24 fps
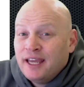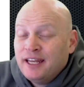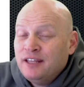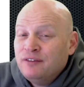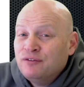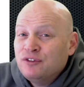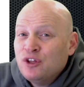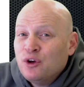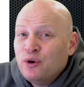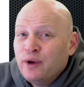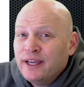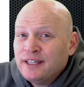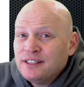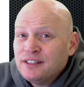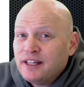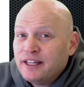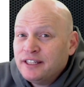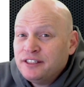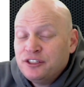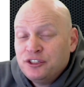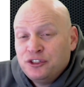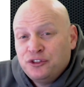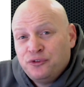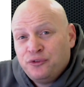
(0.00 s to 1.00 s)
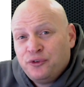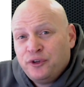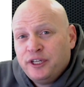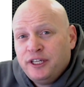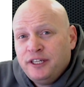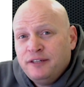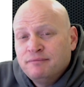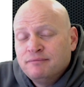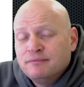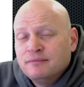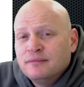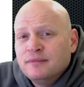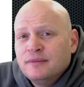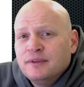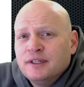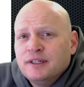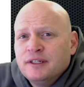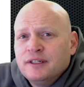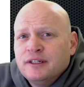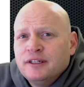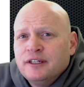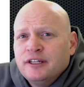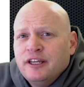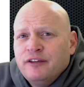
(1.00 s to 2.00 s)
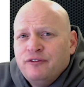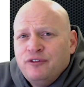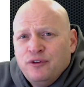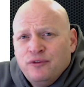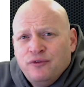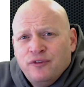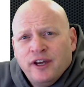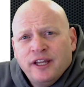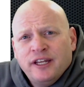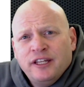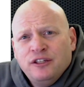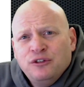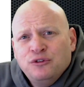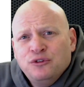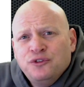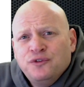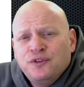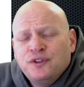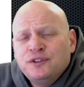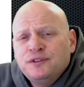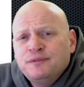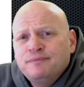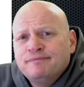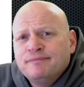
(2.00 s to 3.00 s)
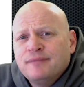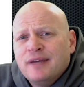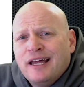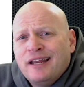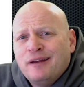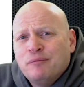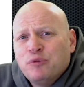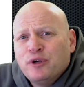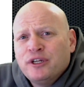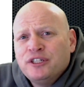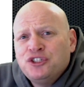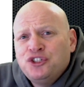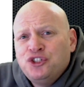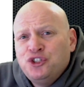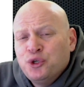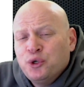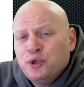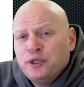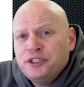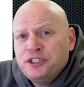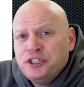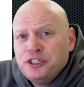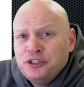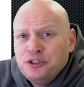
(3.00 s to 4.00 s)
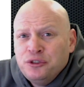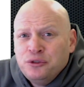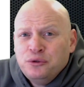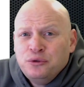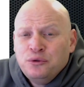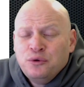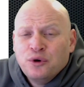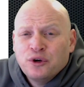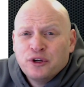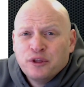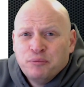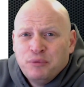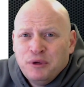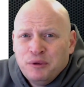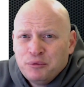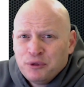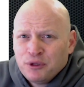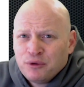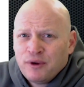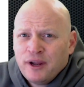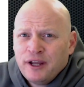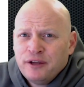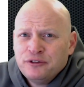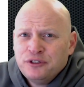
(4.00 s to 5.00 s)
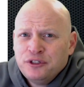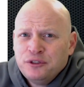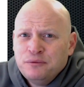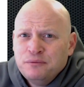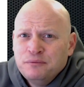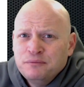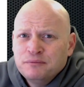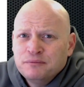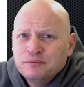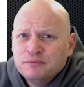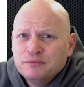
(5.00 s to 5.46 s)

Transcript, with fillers: And even though Xlights is free, if you find it useful and it brings joy to you or the people around you,